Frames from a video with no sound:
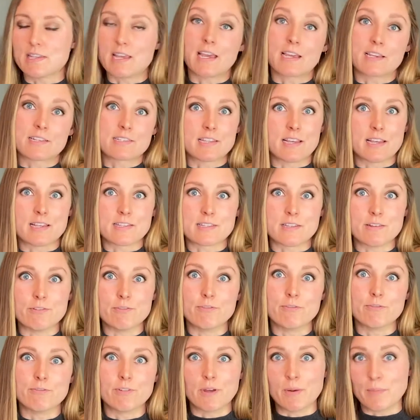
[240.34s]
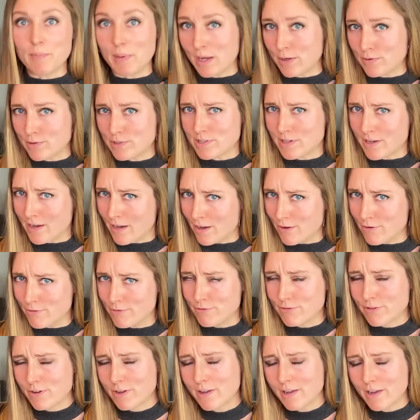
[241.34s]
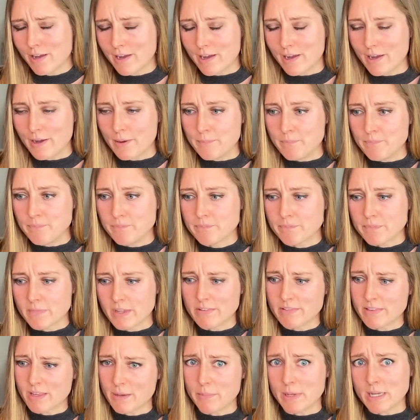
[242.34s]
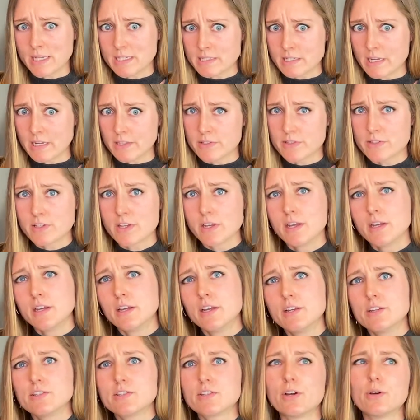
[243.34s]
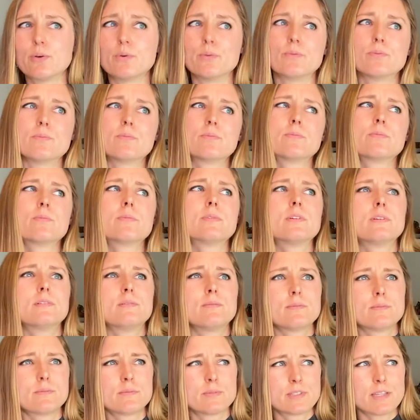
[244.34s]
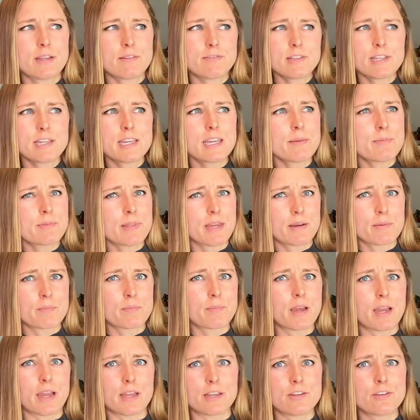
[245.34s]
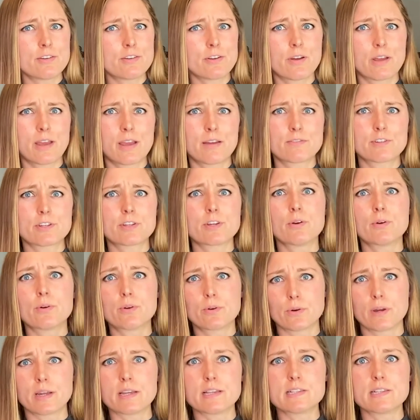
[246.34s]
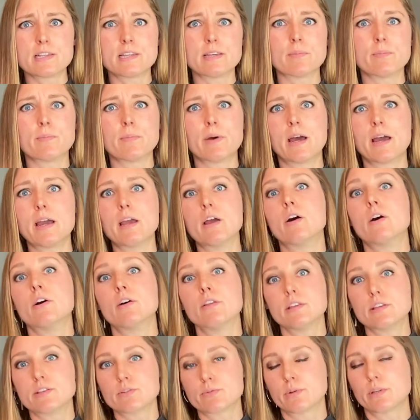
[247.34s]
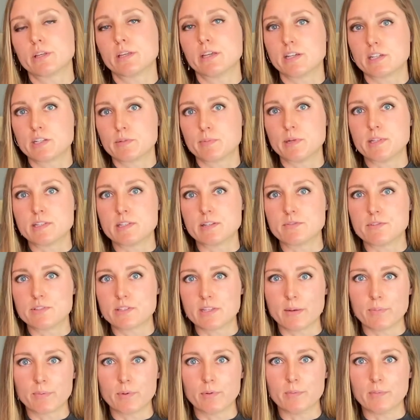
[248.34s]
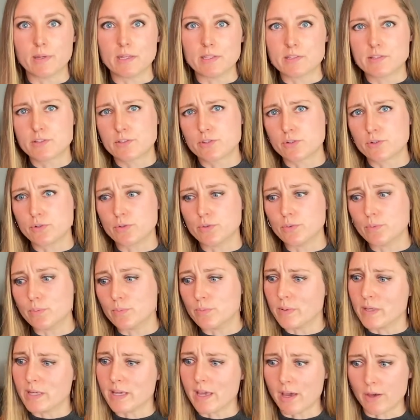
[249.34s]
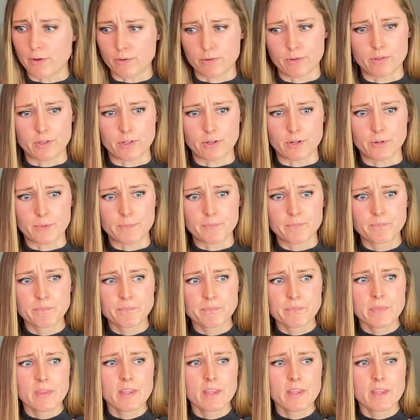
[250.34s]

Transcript: excessive amount of, if that makes sense. So definitely keep that in mind. You don't have to go crazy and buy all these really expensive supplements to be healthier.